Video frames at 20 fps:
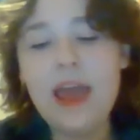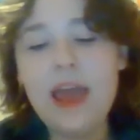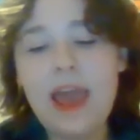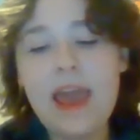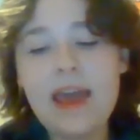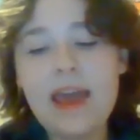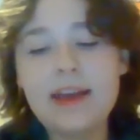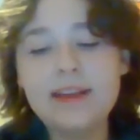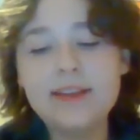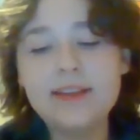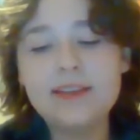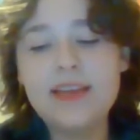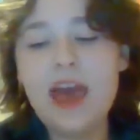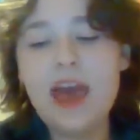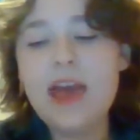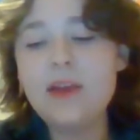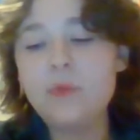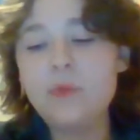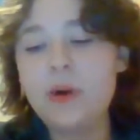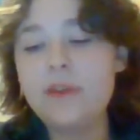And
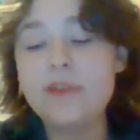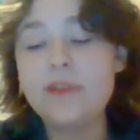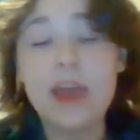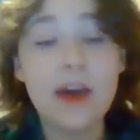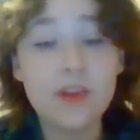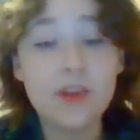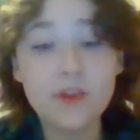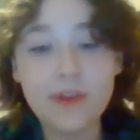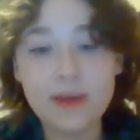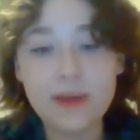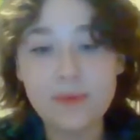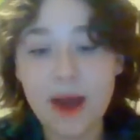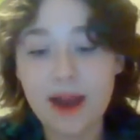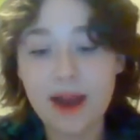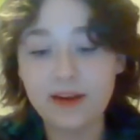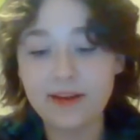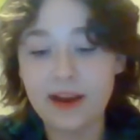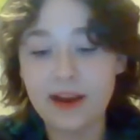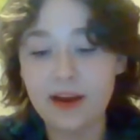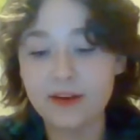then one of the other
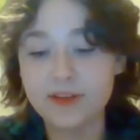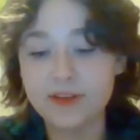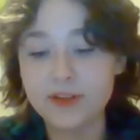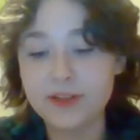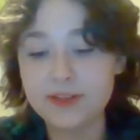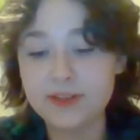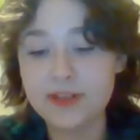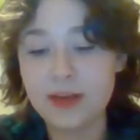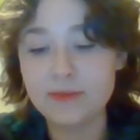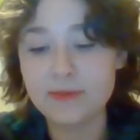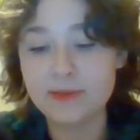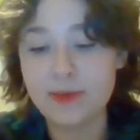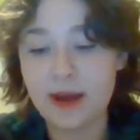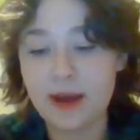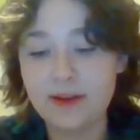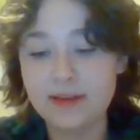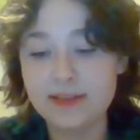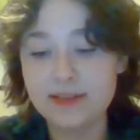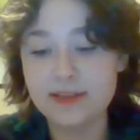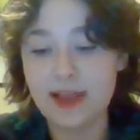vampire characters comes about
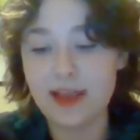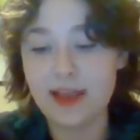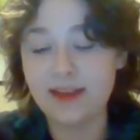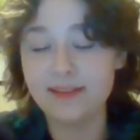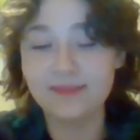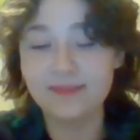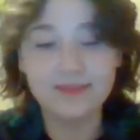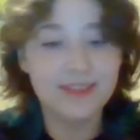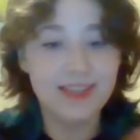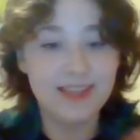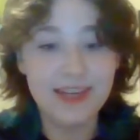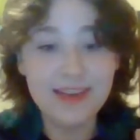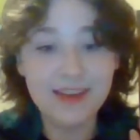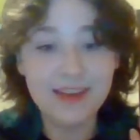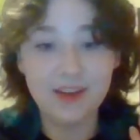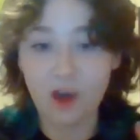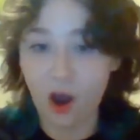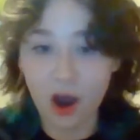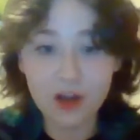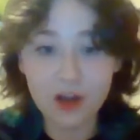and is like, didn't
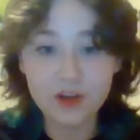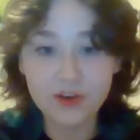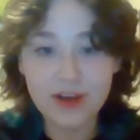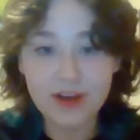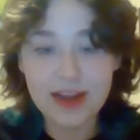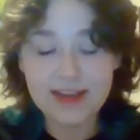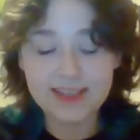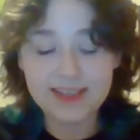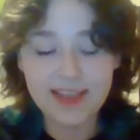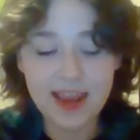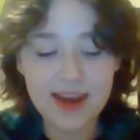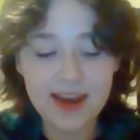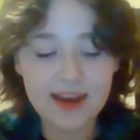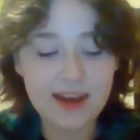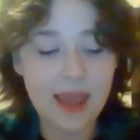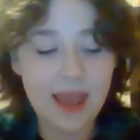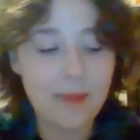God create Satan?